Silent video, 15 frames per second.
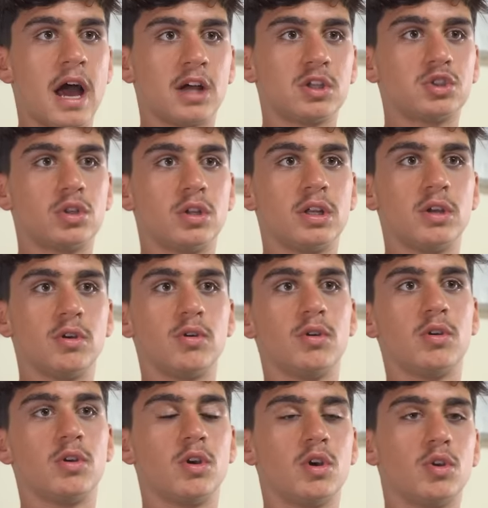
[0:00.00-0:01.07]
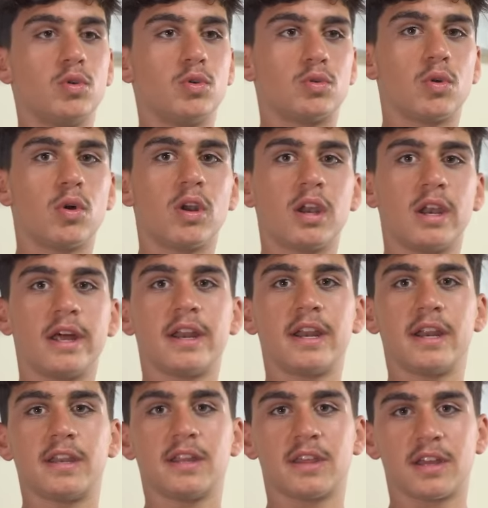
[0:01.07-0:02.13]
Actually, you don't learn
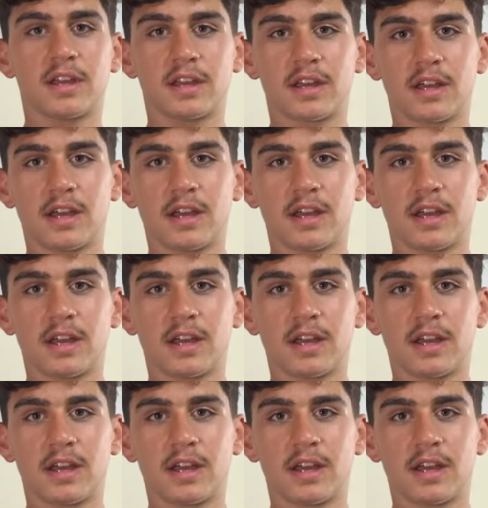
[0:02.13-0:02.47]
anything.